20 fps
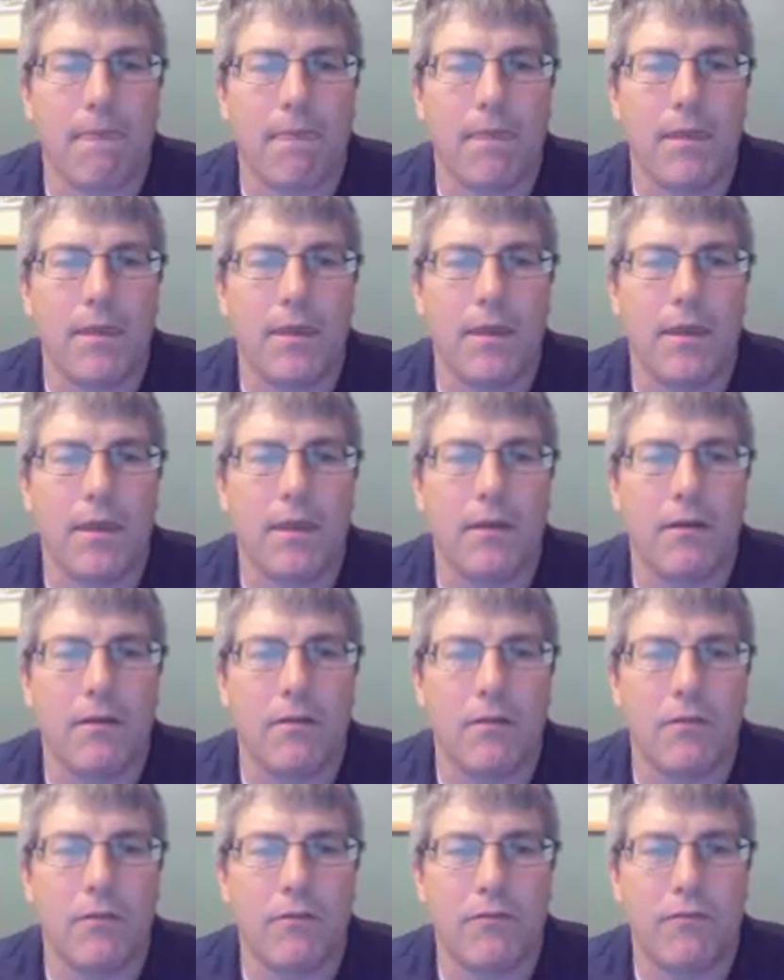the
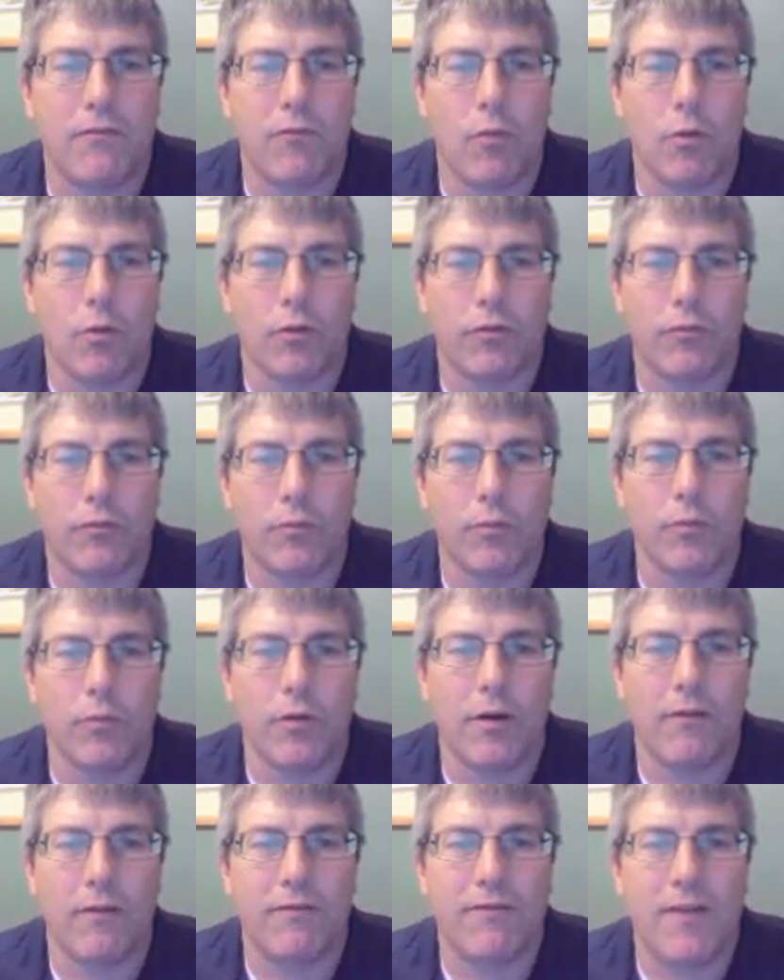4th root
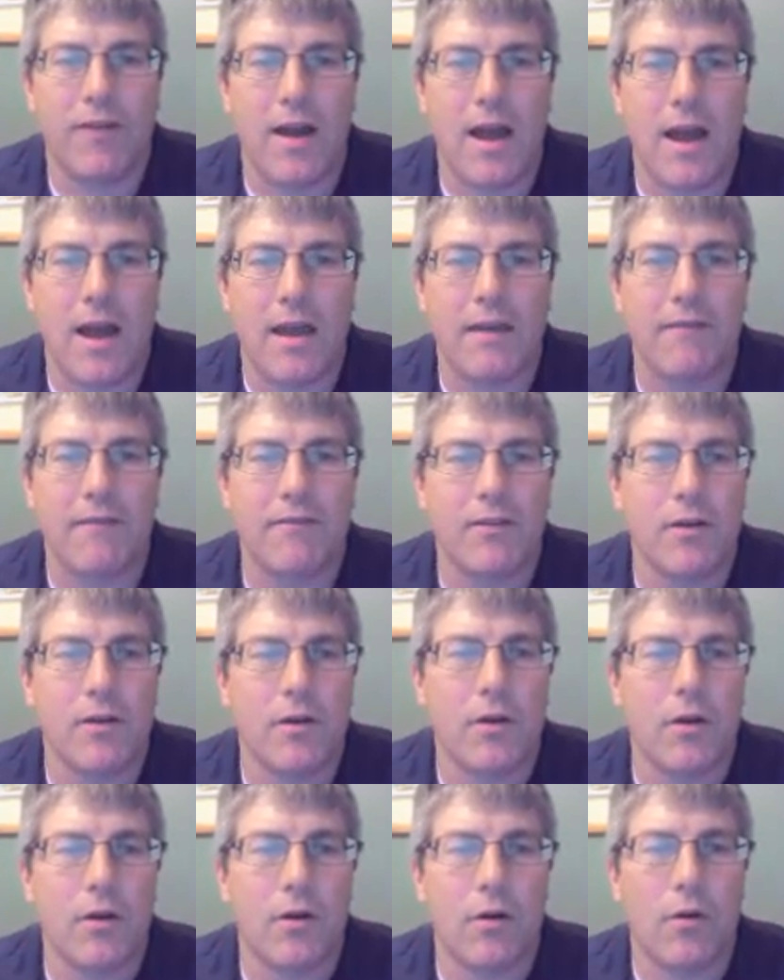of 5,
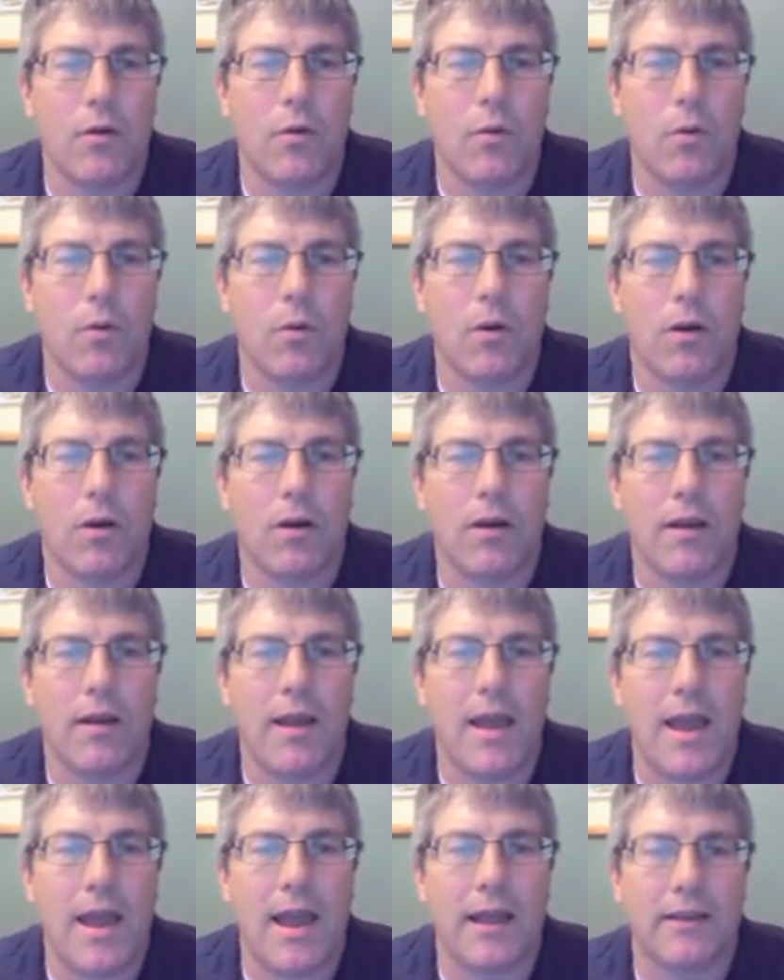or
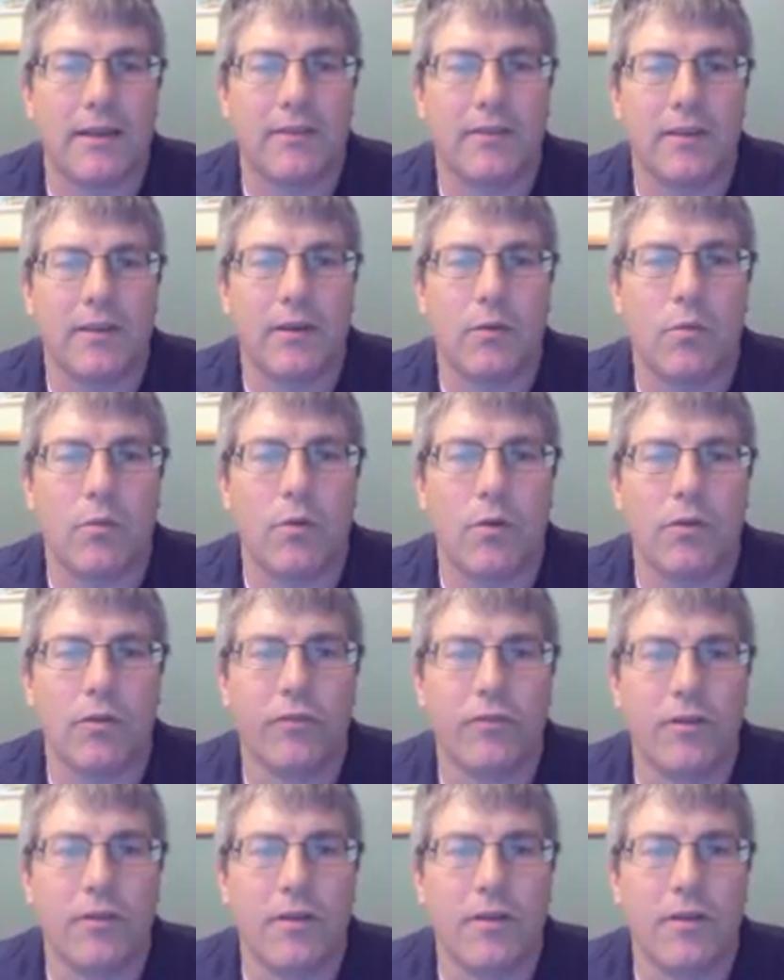x equals